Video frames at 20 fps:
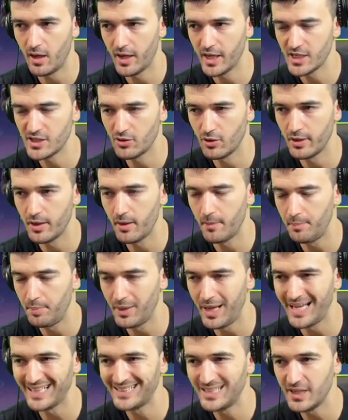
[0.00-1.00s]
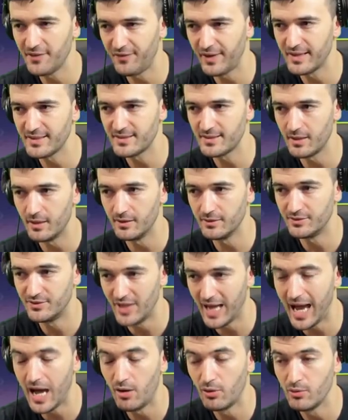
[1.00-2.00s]
He's going to apply defense
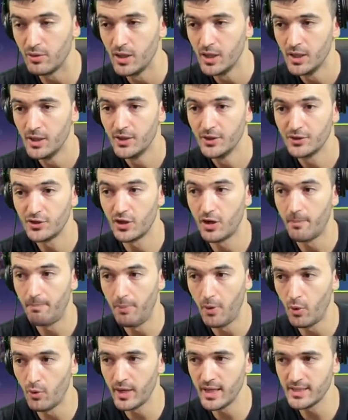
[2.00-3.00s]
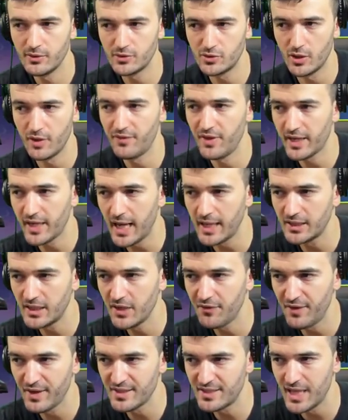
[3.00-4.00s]
down to your opponent. So if they got
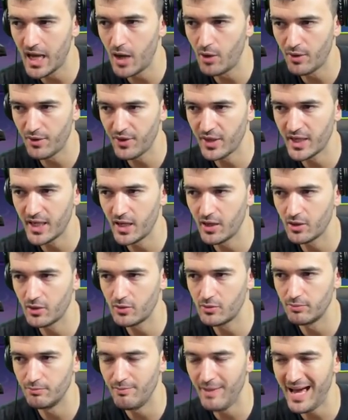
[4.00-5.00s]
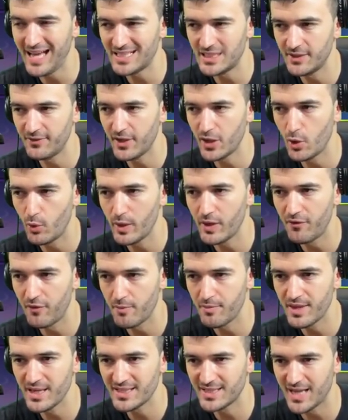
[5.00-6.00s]
defense down and they get a massive AoE
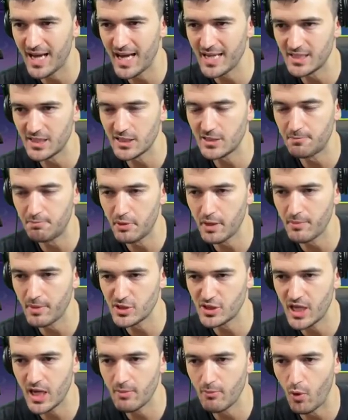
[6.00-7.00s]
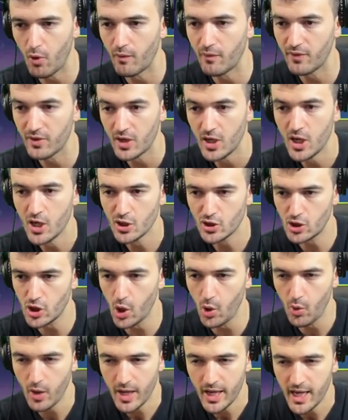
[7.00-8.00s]
from these guys, it's pretty much game over.
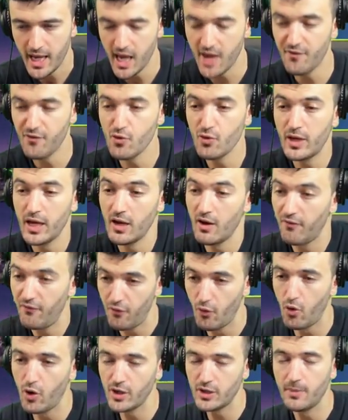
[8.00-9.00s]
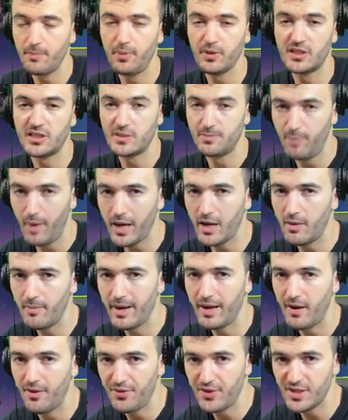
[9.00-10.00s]
So if you can afford to put
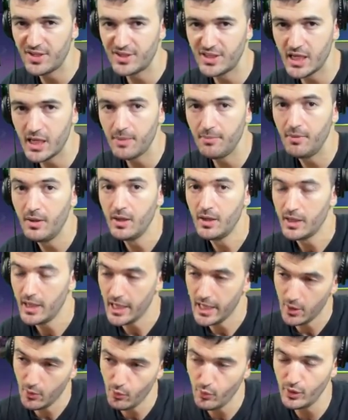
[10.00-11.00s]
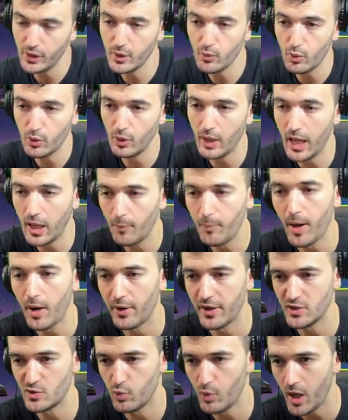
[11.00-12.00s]
Spider-Man on this team, it really will help
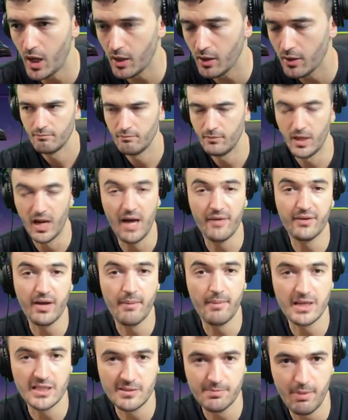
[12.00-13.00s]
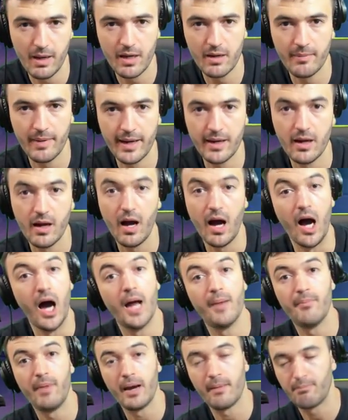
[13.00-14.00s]
out as well. But I've got my Spider-Man
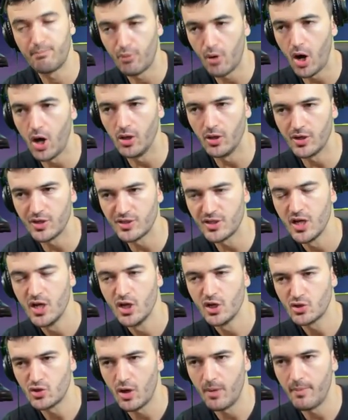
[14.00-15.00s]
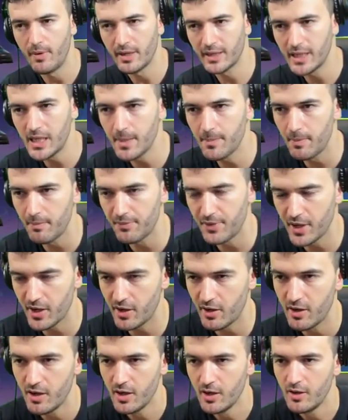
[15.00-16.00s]
on my Brawlers, so I'm going to keep him
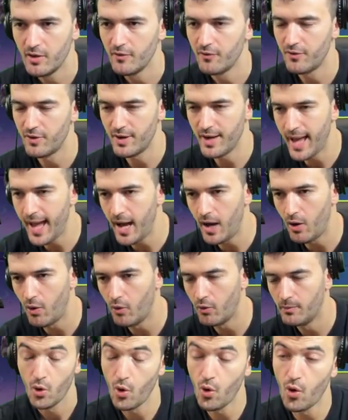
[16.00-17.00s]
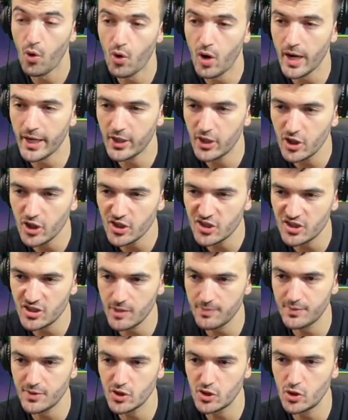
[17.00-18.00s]
there for now. Or I could
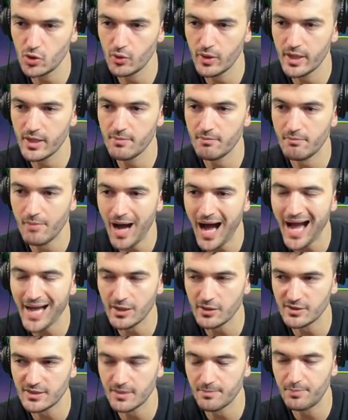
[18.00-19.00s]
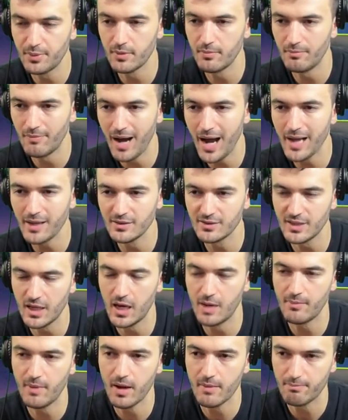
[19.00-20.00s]
substitute in Miles and put Miles
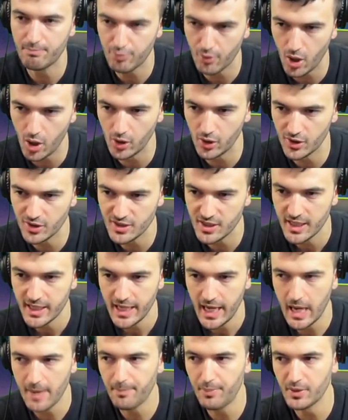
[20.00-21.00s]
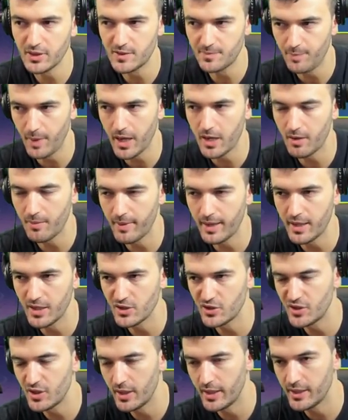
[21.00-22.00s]
on my Brawlers and put Spider-Man
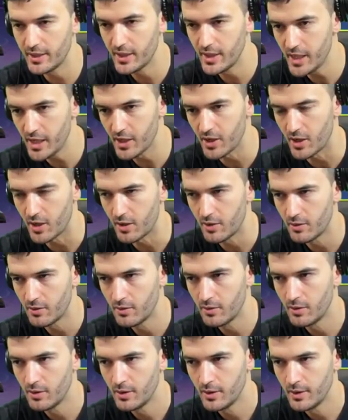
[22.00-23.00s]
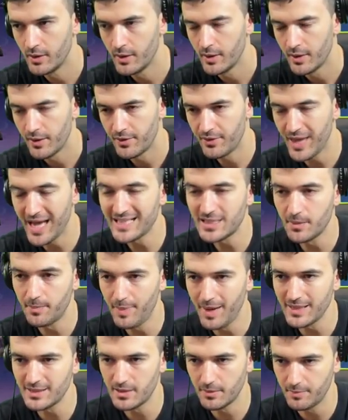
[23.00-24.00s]
in here. That's a
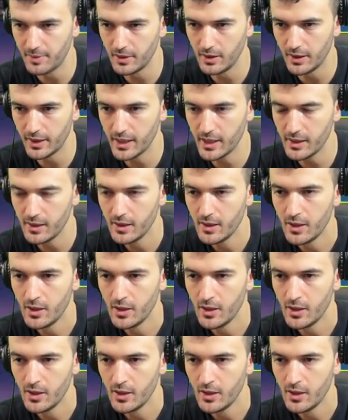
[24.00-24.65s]
possibility.